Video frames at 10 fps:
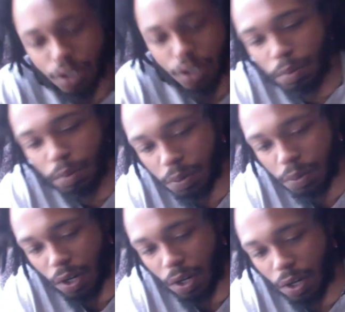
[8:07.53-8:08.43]
the moon
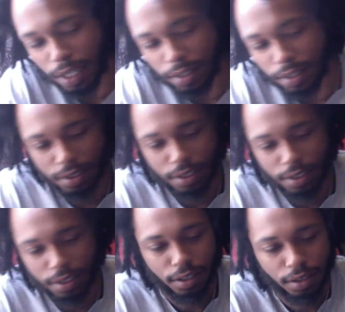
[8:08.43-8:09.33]
card, I tend
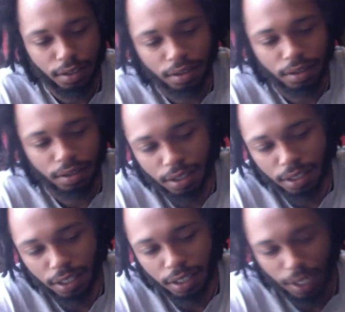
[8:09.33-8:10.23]
to just
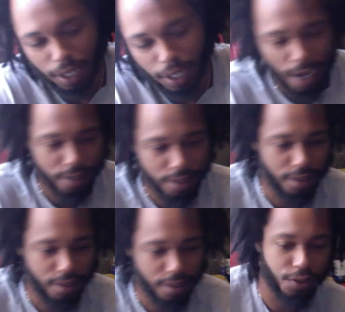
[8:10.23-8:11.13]
think of like goddess
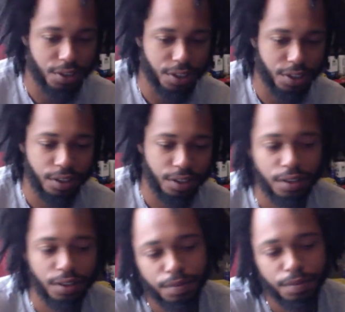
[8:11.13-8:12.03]
energy,
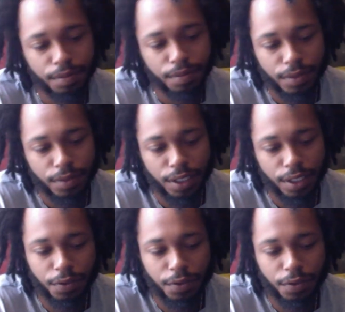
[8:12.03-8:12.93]
you
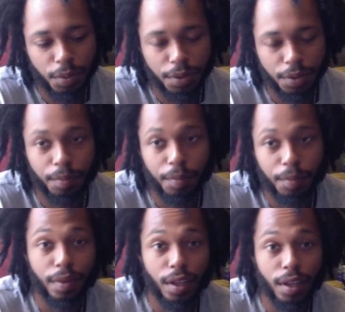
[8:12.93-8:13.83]
feel me?
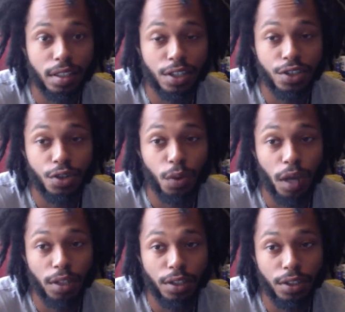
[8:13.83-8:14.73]

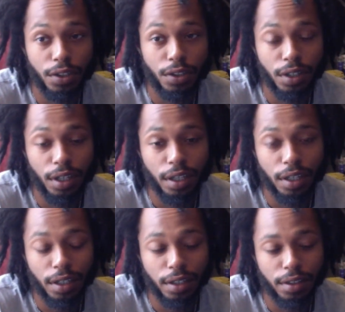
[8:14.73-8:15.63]
Sensuality
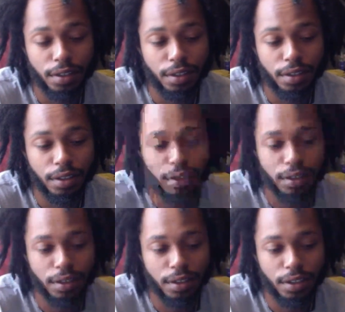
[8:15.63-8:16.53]
and,
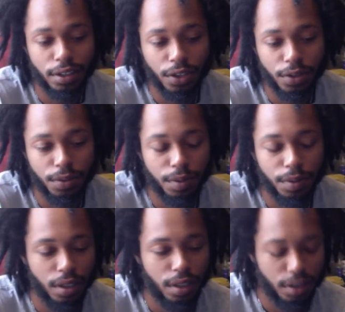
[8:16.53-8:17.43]
you know,
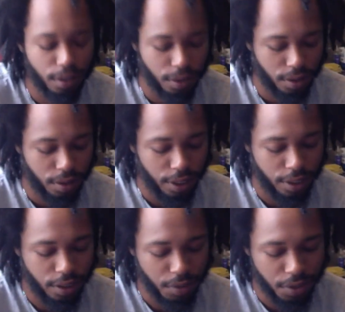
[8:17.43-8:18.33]

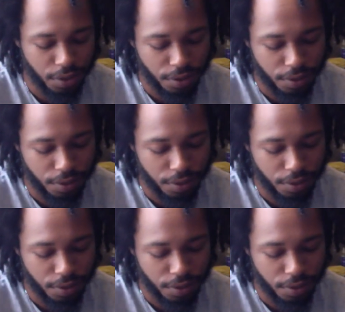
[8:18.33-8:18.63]
intimacy.